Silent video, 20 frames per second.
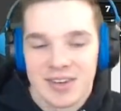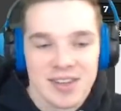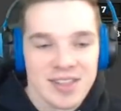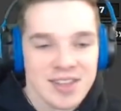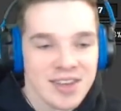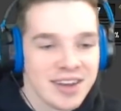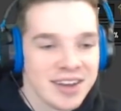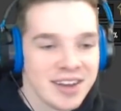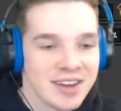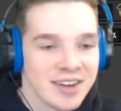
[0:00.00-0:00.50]
They're not
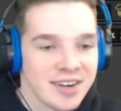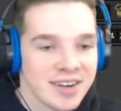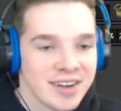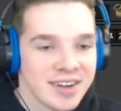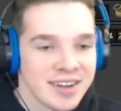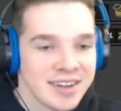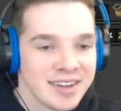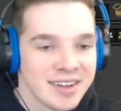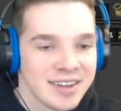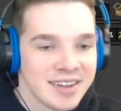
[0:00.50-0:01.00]
tiny,
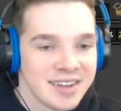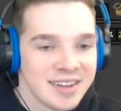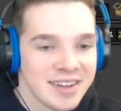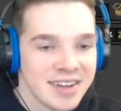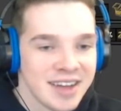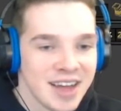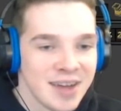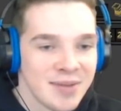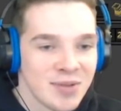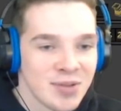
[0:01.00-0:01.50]
alright?
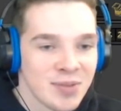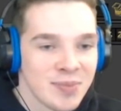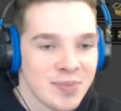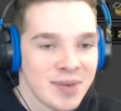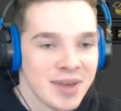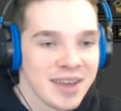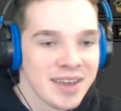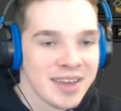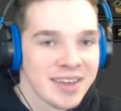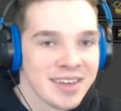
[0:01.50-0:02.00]
I'm just
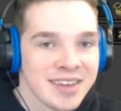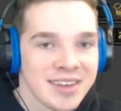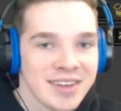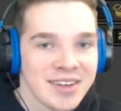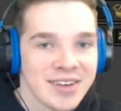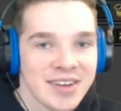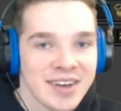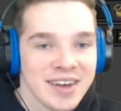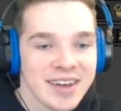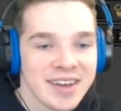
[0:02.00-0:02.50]
big,
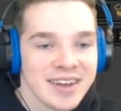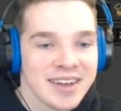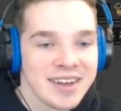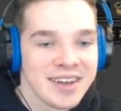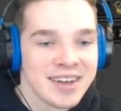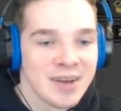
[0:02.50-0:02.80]
okay?